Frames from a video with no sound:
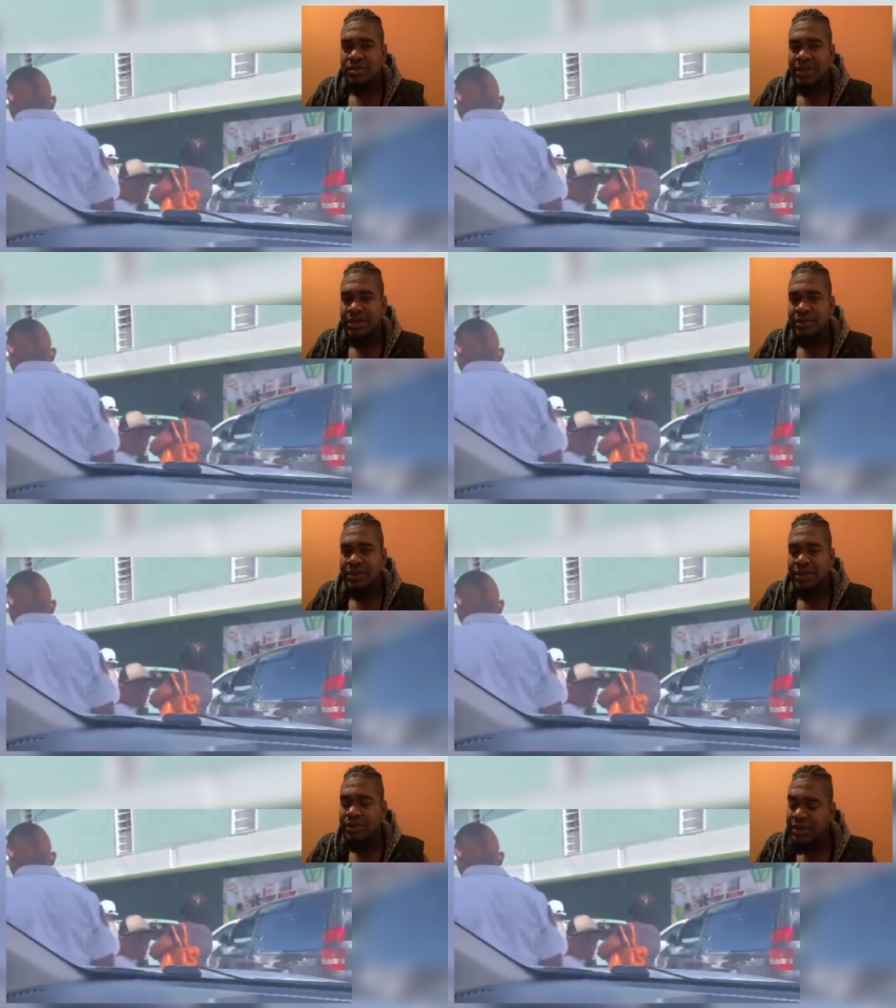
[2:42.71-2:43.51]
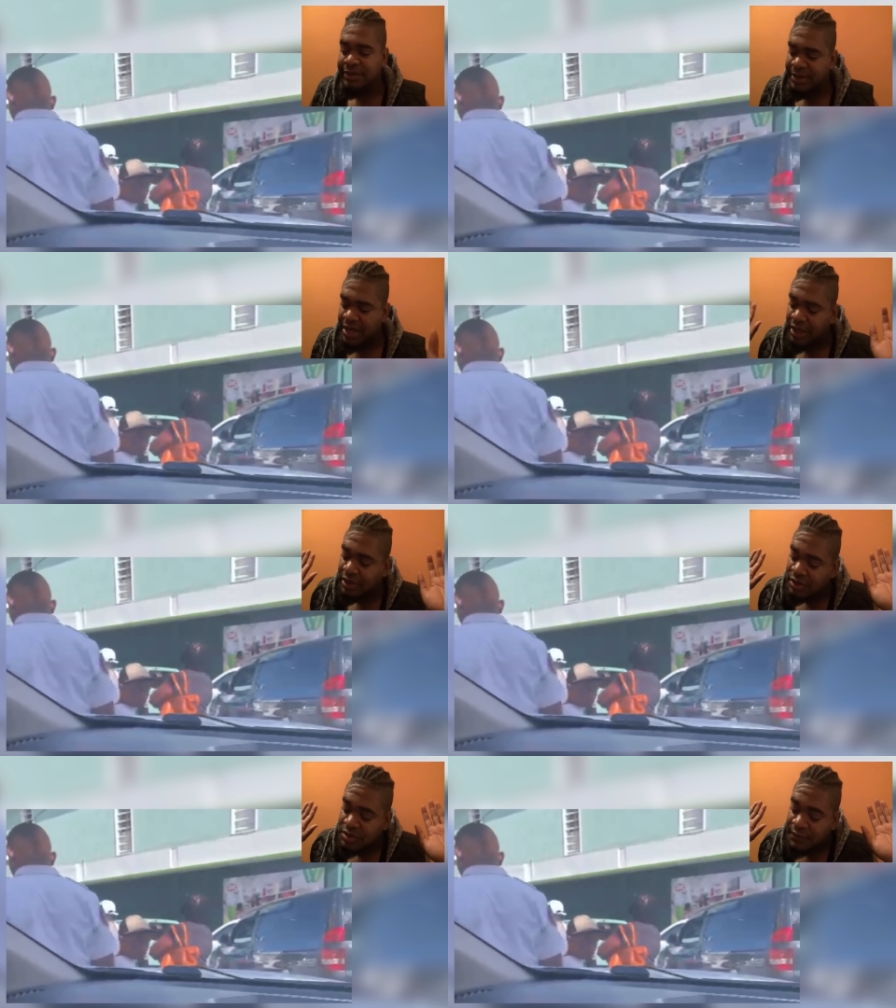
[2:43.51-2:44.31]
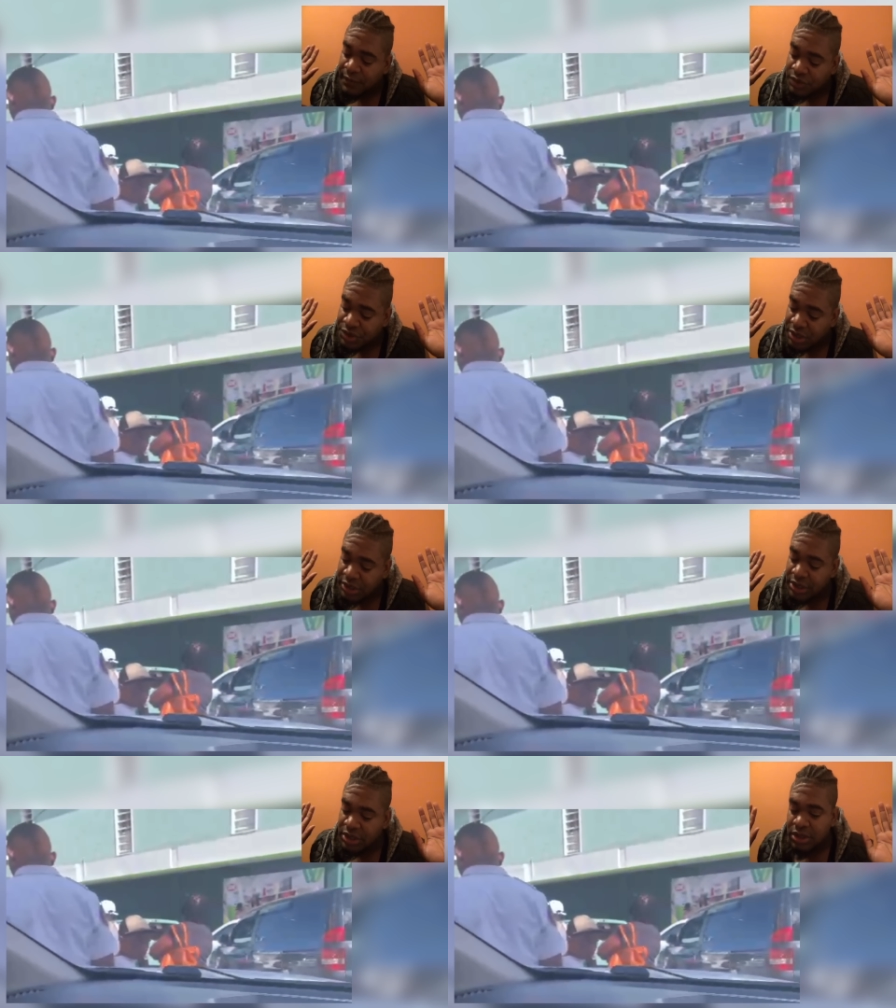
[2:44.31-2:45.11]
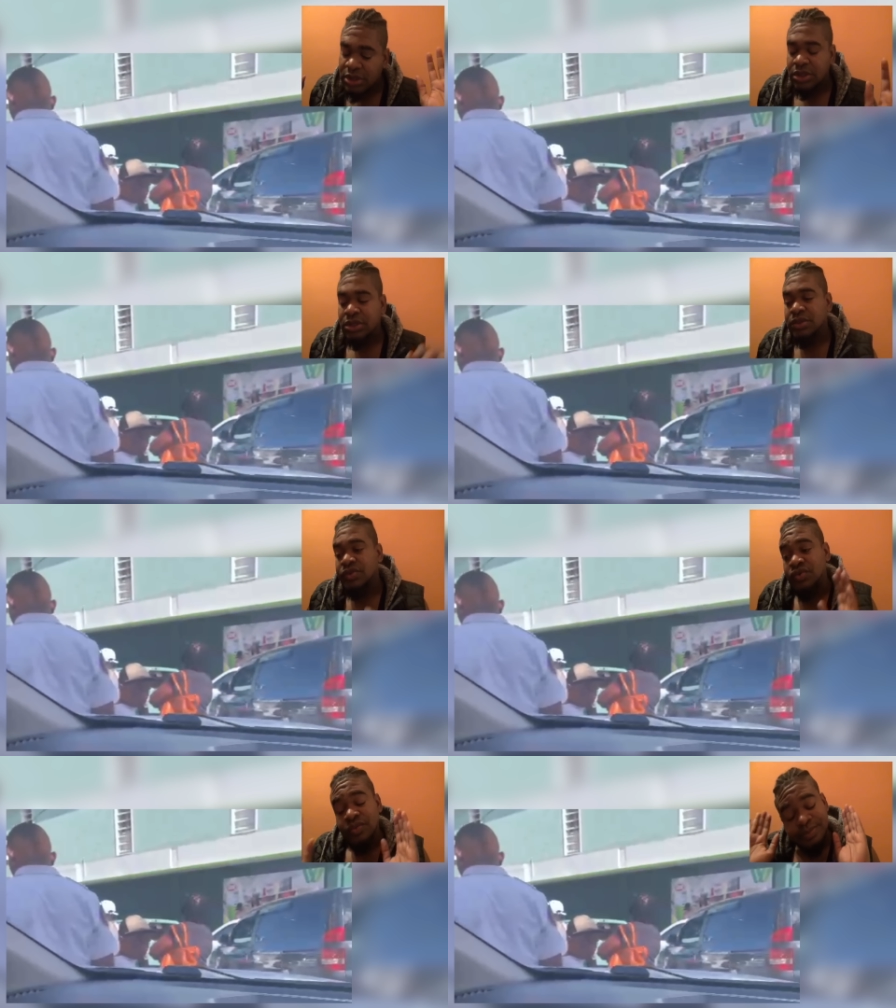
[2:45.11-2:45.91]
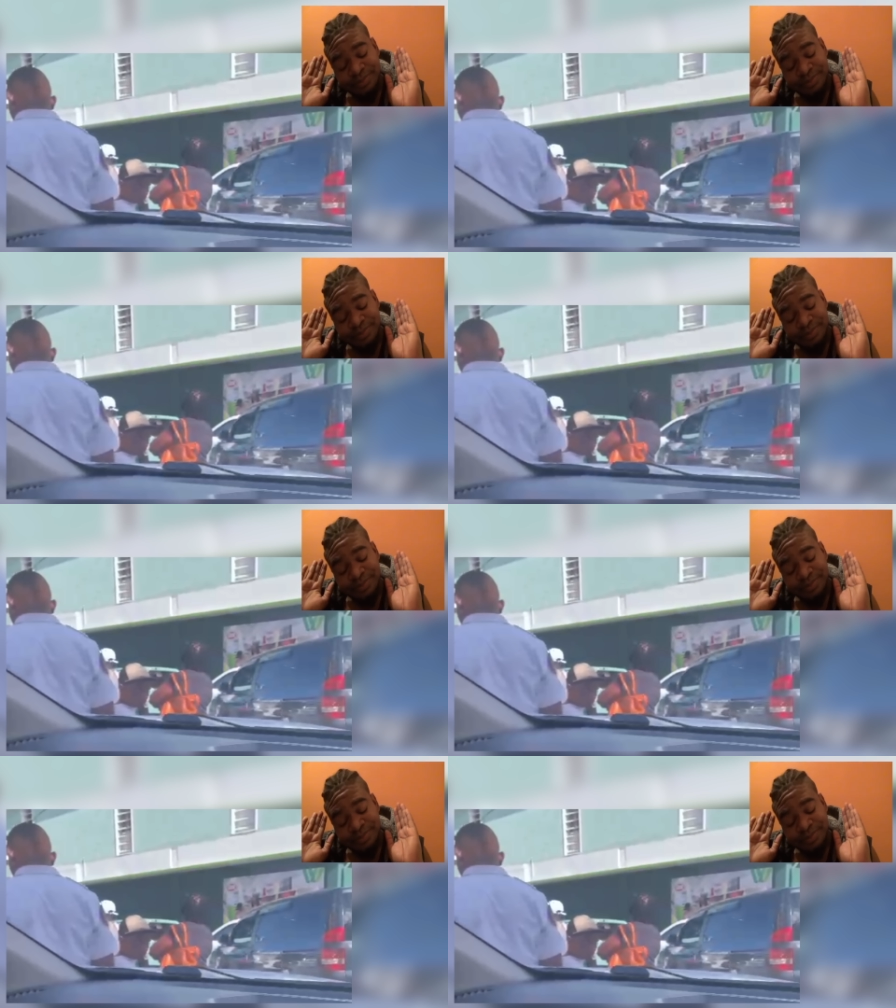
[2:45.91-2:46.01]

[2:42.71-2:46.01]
They don't give me handouts, unfortunately. So.